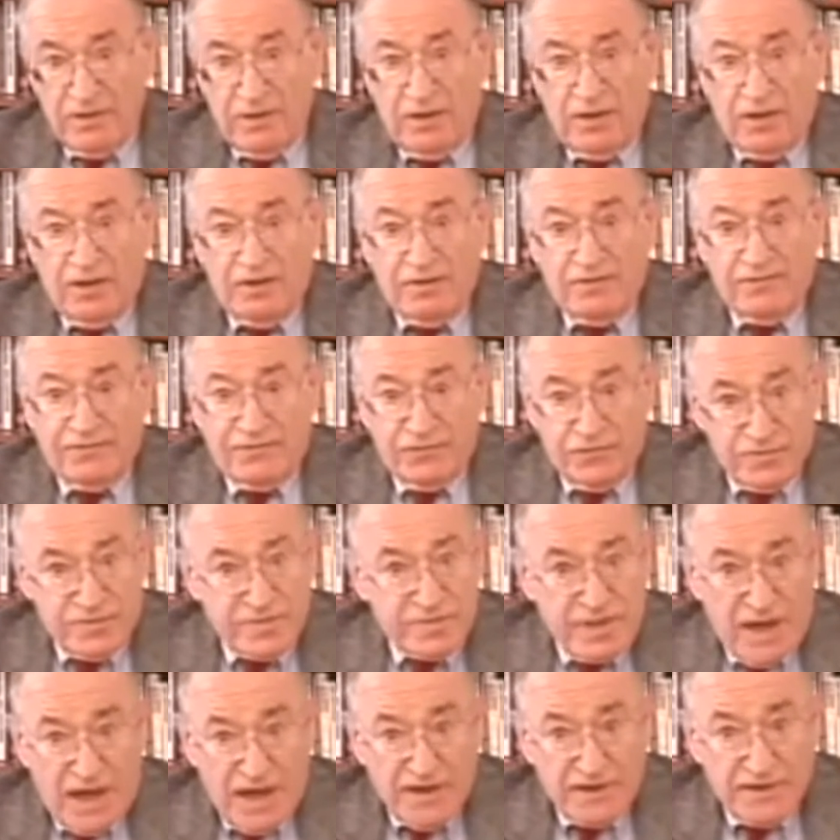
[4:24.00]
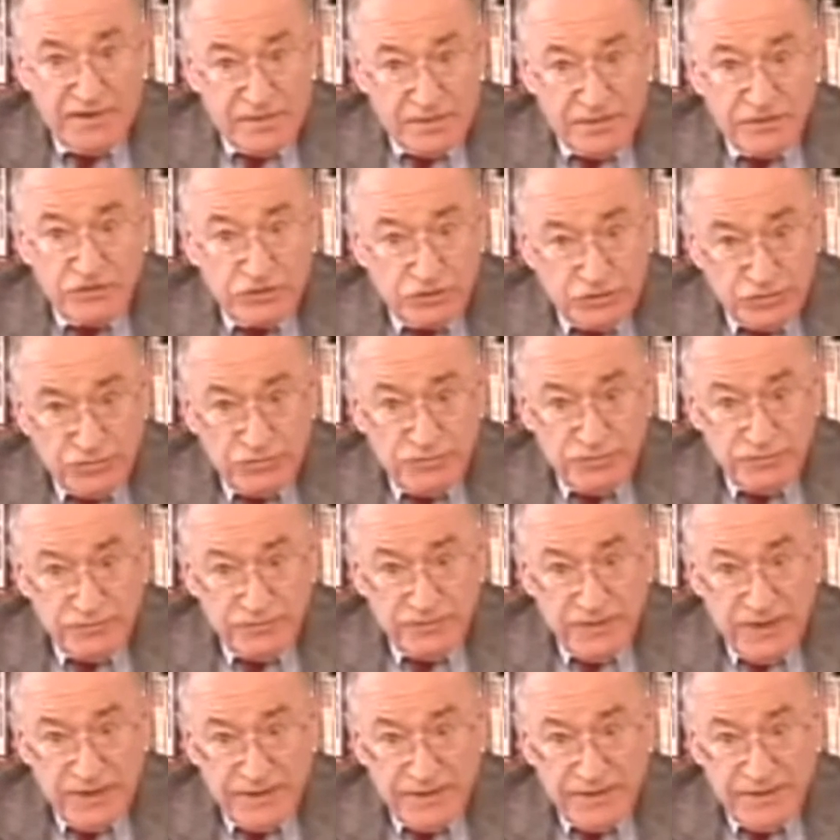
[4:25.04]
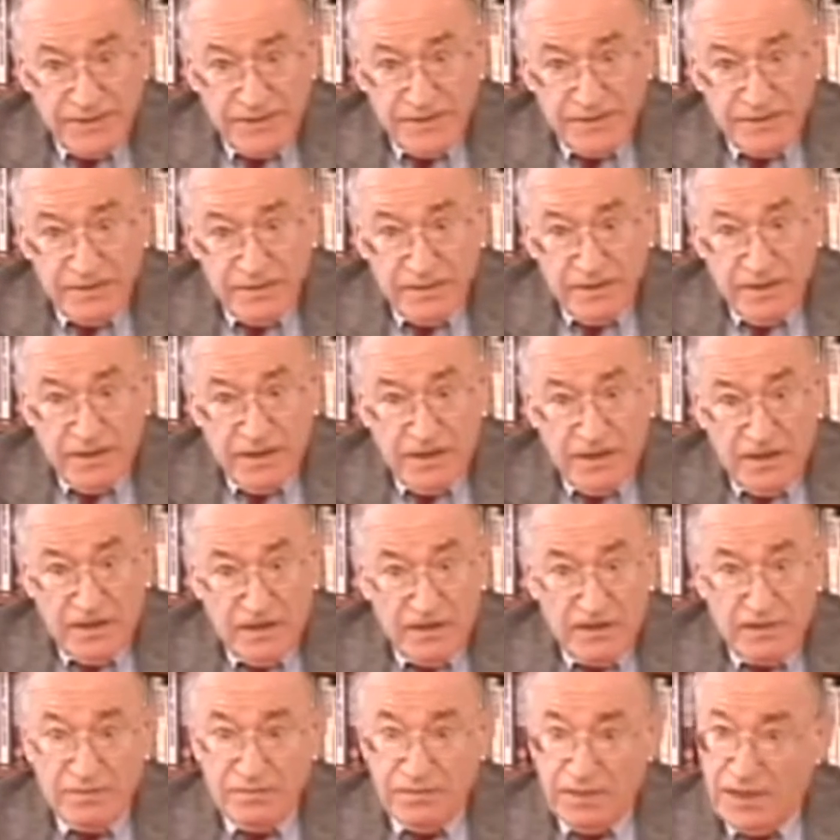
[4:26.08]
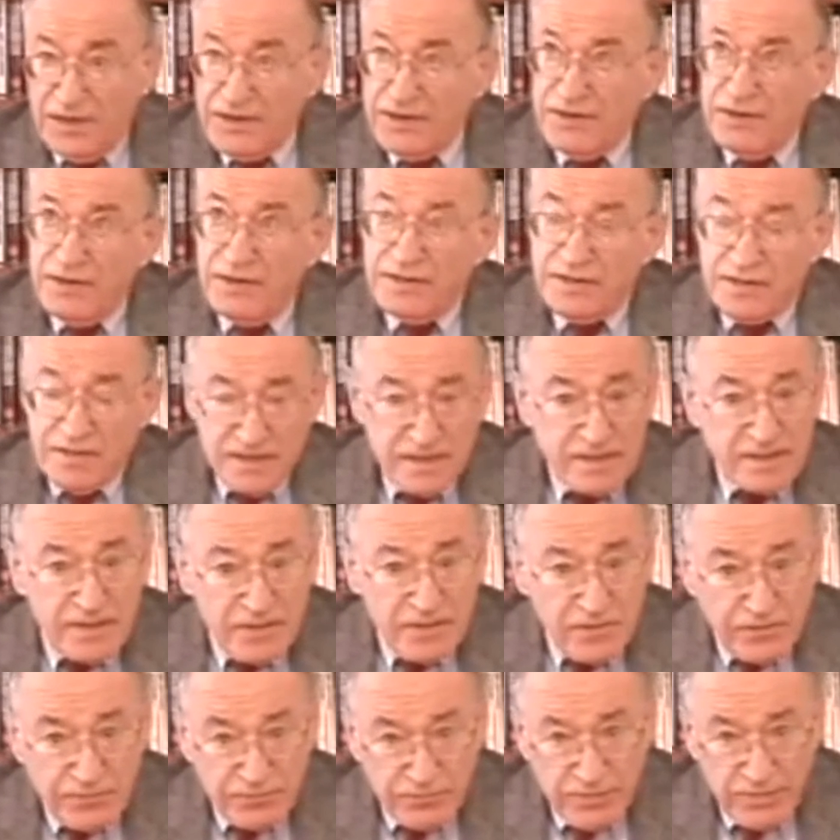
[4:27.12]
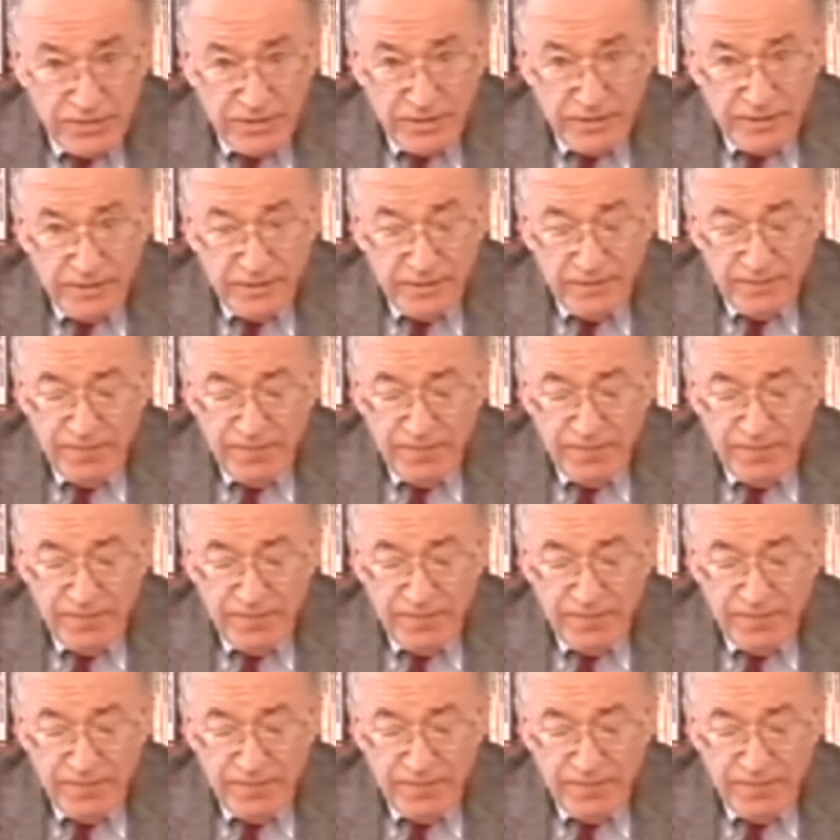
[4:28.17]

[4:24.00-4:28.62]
uh, for Science in June of 19, 1963 uh,